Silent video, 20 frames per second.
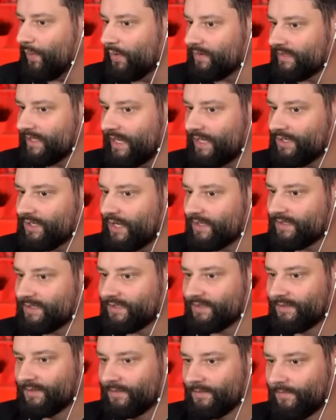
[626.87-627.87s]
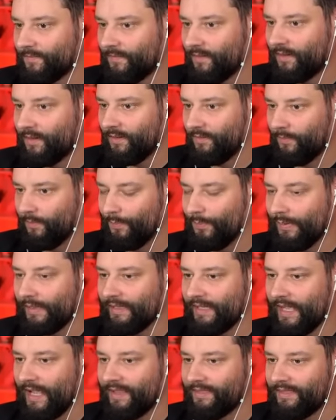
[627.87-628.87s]
procedures.
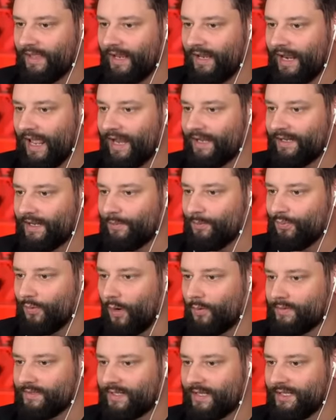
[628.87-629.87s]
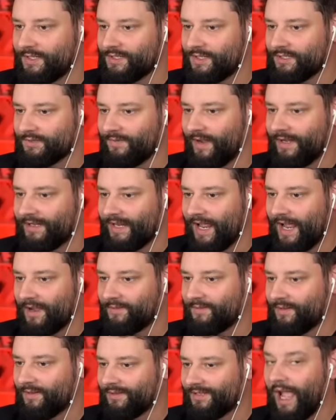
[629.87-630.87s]
Begin the landing procedures right
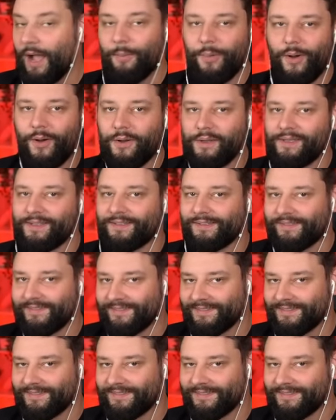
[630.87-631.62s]
now. Yeah, boy.